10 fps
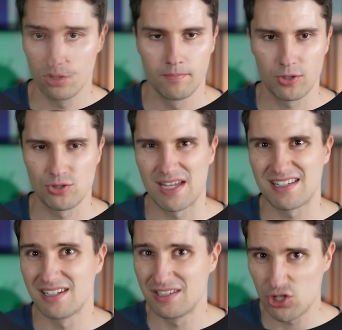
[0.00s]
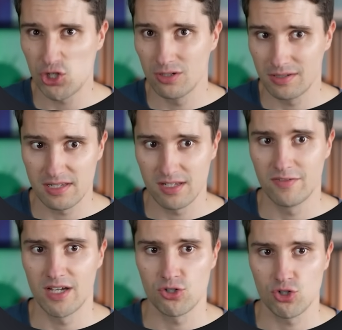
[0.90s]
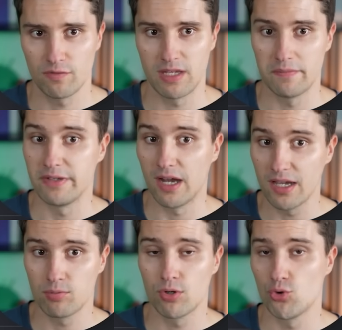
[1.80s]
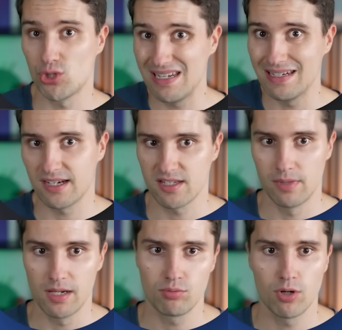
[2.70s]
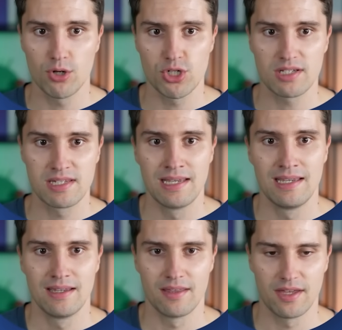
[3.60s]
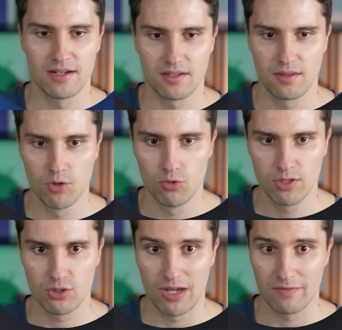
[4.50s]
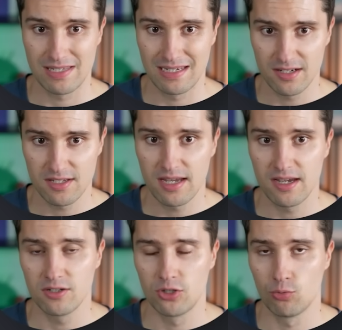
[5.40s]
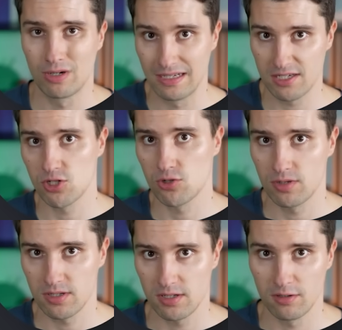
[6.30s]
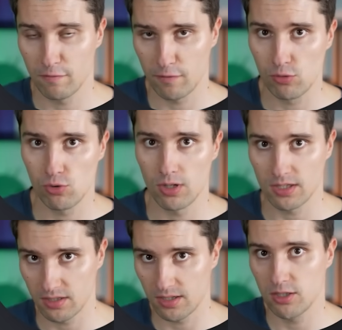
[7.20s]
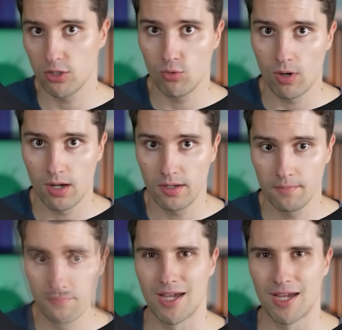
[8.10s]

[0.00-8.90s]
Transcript: Because that's an additional disadvantage of the MVI approach in XML projects, that the moment you have a single state, you would listen to this in a flow collector in your UI.